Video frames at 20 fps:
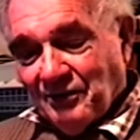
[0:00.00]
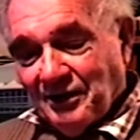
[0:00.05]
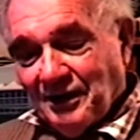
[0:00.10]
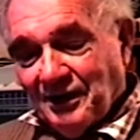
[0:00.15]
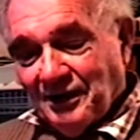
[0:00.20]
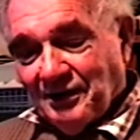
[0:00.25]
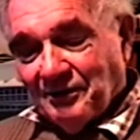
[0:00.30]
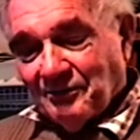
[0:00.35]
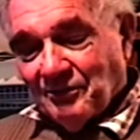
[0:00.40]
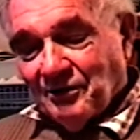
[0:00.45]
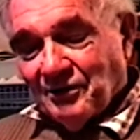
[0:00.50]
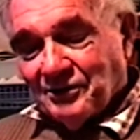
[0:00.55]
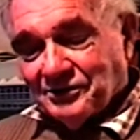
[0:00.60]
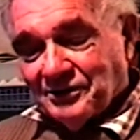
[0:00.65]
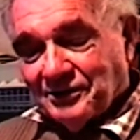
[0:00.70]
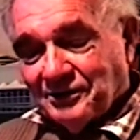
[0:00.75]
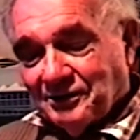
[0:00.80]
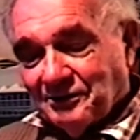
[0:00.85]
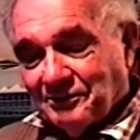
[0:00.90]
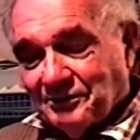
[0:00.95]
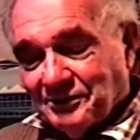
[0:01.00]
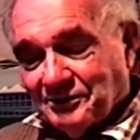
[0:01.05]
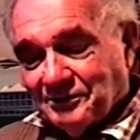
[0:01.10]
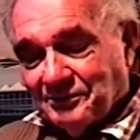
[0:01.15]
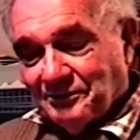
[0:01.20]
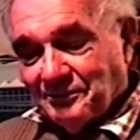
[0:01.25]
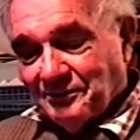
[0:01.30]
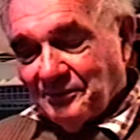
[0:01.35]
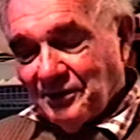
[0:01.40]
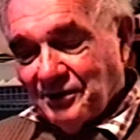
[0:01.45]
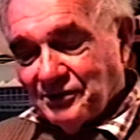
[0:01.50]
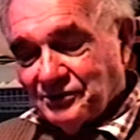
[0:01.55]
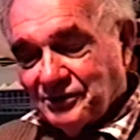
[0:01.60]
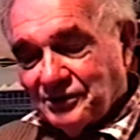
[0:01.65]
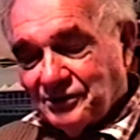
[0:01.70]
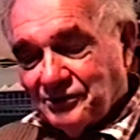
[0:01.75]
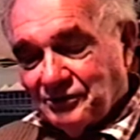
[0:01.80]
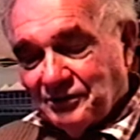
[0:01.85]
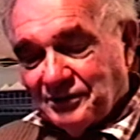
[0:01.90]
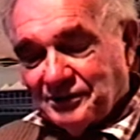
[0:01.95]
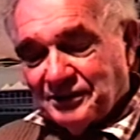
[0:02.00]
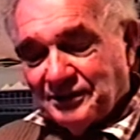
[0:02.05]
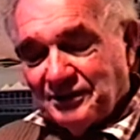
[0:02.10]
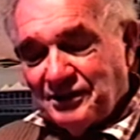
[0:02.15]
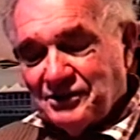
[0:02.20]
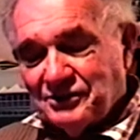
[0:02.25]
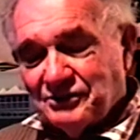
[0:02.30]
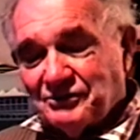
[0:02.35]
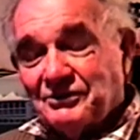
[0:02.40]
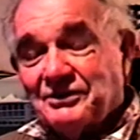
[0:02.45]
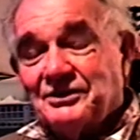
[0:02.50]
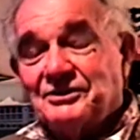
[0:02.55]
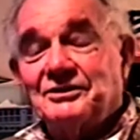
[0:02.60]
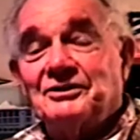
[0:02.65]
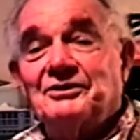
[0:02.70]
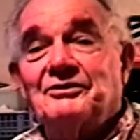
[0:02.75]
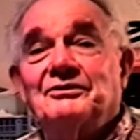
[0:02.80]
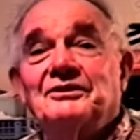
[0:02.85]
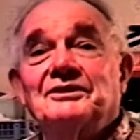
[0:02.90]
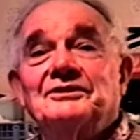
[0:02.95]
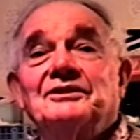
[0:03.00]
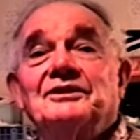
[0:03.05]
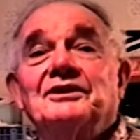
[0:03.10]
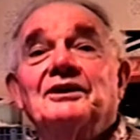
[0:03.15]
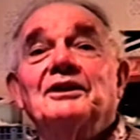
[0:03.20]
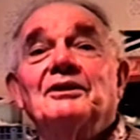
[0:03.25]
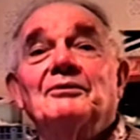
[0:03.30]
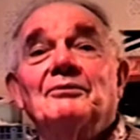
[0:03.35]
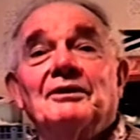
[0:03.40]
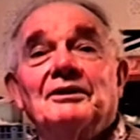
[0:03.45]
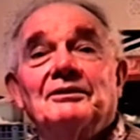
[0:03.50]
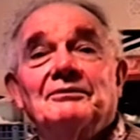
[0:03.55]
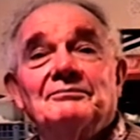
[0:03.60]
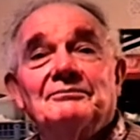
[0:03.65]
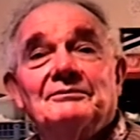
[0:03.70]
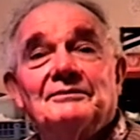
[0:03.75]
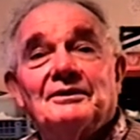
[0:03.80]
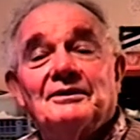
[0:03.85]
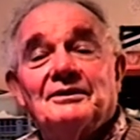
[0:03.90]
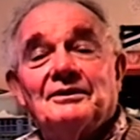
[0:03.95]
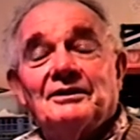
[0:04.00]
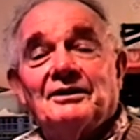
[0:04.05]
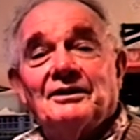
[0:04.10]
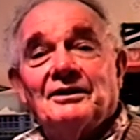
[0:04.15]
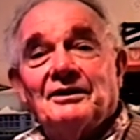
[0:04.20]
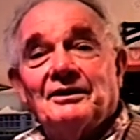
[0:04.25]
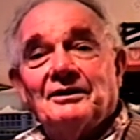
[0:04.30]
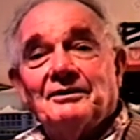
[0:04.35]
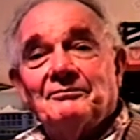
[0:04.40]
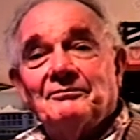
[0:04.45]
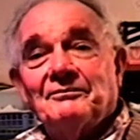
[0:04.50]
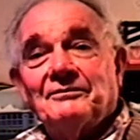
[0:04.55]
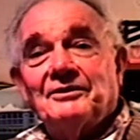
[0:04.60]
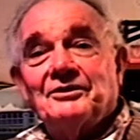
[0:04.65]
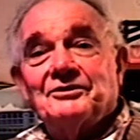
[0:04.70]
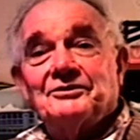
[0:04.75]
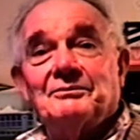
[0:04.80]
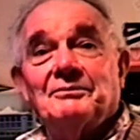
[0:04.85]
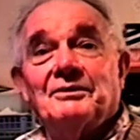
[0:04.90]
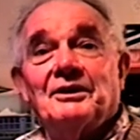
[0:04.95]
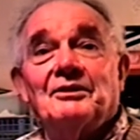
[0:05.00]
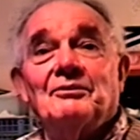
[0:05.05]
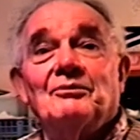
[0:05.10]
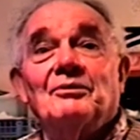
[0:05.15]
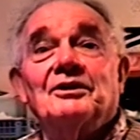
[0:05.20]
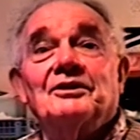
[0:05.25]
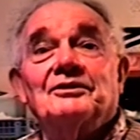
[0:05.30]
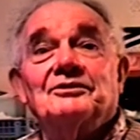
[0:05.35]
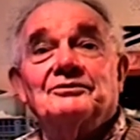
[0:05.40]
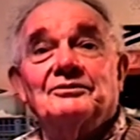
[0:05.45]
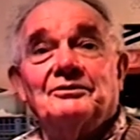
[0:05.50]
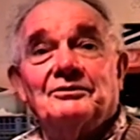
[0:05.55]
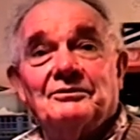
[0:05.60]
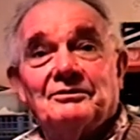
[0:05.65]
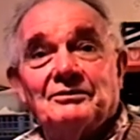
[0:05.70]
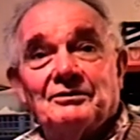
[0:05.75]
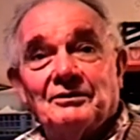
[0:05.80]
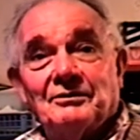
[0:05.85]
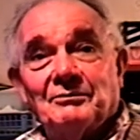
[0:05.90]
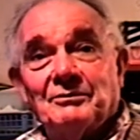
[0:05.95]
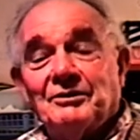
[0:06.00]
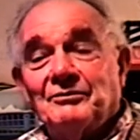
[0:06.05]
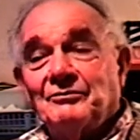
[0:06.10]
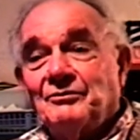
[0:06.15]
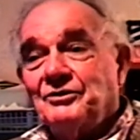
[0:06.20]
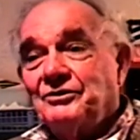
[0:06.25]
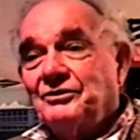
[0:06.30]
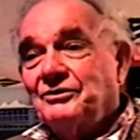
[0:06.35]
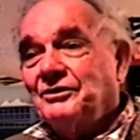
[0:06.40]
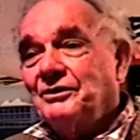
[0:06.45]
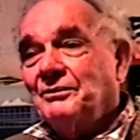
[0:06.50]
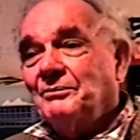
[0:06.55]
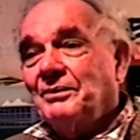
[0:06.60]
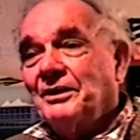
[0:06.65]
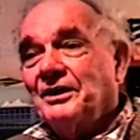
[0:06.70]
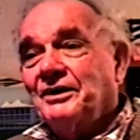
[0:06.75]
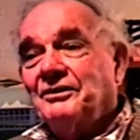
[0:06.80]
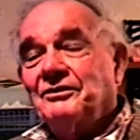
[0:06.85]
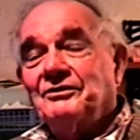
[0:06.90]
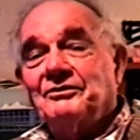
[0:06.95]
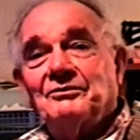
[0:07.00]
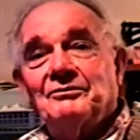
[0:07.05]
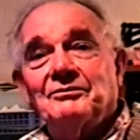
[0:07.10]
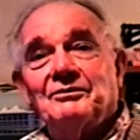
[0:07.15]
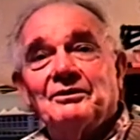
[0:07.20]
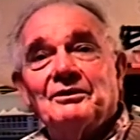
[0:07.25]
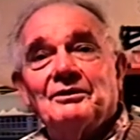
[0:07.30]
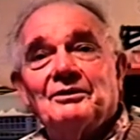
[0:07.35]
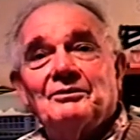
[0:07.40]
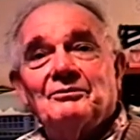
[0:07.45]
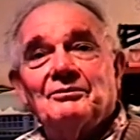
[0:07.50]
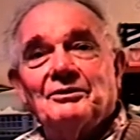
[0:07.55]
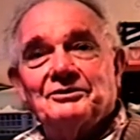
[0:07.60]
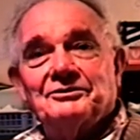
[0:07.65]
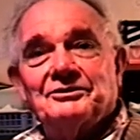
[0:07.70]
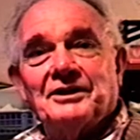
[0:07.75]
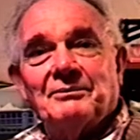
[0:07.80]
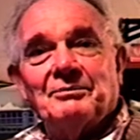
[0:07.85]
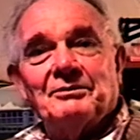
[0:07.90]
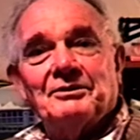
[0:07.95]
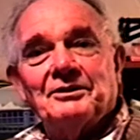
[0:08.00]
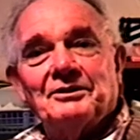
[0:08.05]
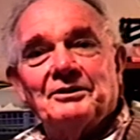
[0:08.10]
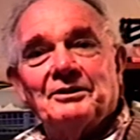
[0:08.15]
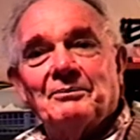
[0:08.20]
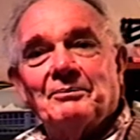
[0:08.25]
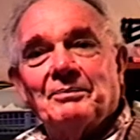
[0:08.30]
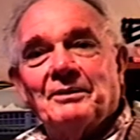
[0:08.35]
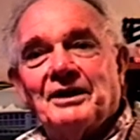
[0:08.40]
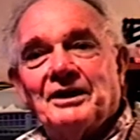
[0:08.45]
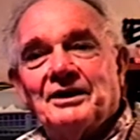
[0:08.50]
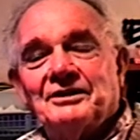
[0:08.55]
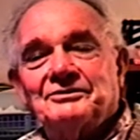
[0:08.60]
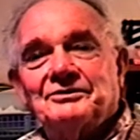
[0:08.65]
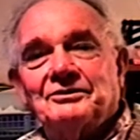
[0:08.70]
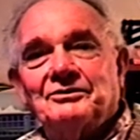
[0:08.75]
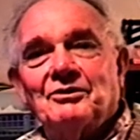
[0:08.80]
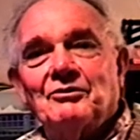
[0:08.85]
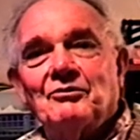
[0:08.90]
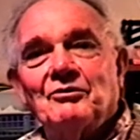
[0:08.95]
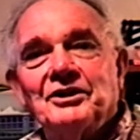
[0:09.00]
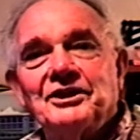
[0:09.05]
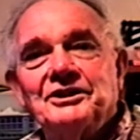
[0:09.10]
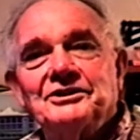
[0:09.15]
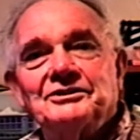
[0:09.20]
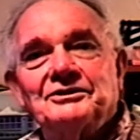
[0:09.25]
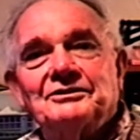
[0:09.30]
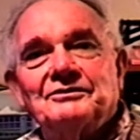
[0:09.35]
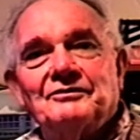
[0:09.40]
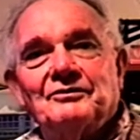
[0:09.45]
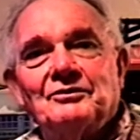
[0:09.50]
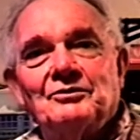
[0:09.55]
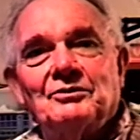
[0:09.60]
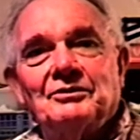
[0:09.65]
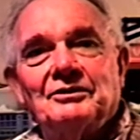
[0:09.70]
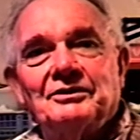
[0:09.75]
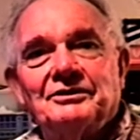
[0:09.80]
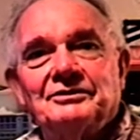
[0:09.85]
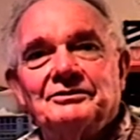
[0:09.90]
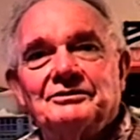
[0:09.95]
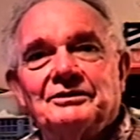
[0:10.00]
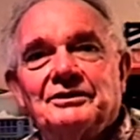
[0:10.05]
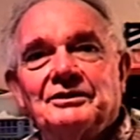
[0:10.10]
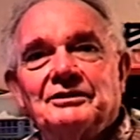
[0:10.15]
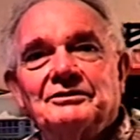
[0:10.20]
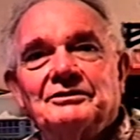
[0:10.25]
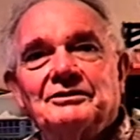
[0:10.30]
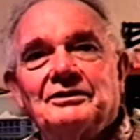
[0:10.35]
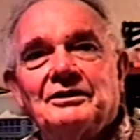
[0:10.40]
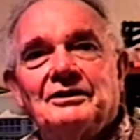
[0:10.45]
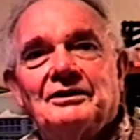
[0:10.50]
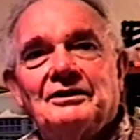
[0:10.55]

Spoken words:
really it wasn't. It was most interesting. History is interesting anyway. Doesn't matter what it's on. I mean, when you get back into what's happened in the past and the reasons for all these things,